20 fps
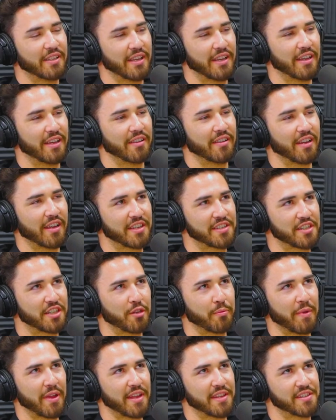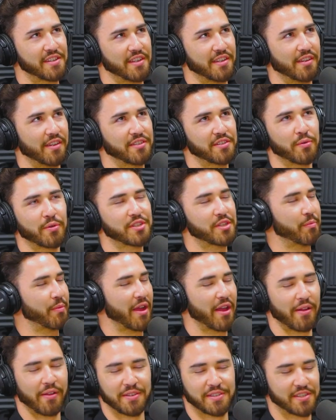Yeah, I guess it demands. It, it's always a
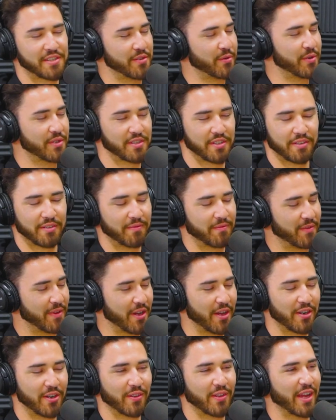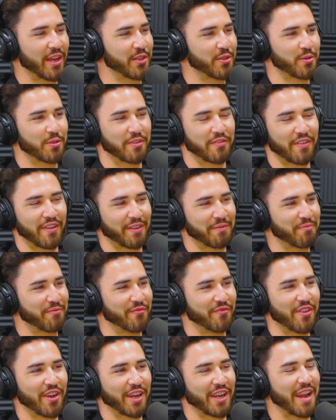balance. It's always the the underlying truth of like
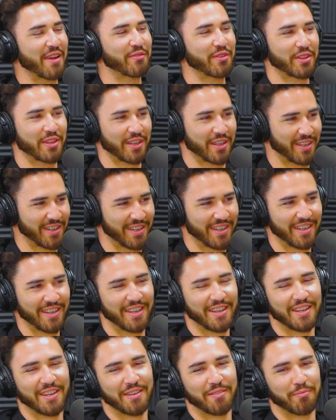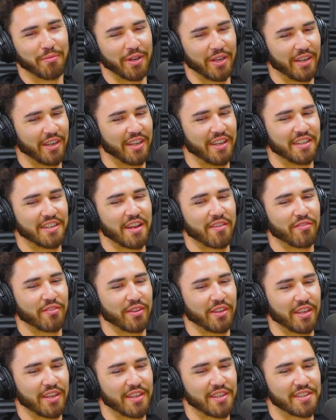fucking everything, but it
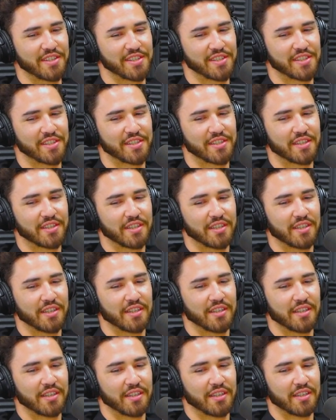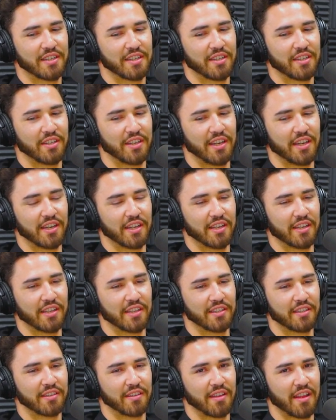definitely is. You need
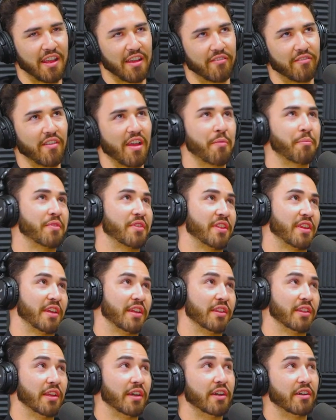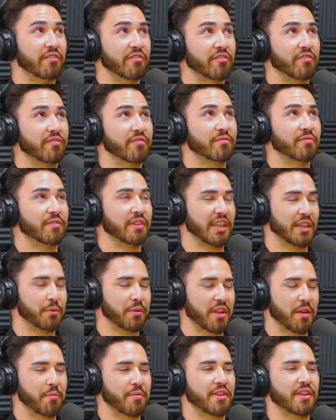to have empathy and love. Lead
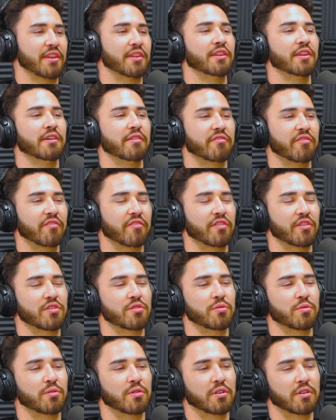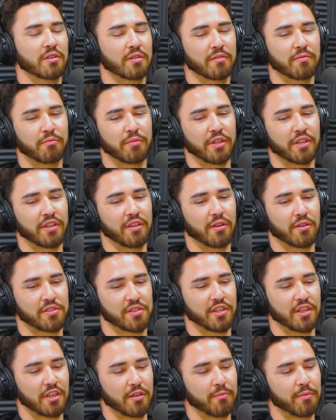with empathy and love for sure, but you
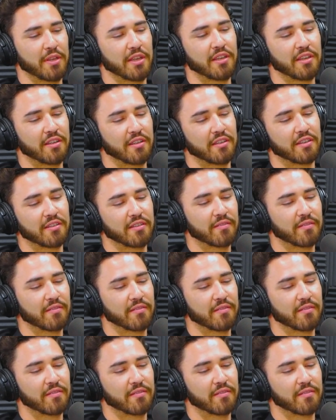also need to be.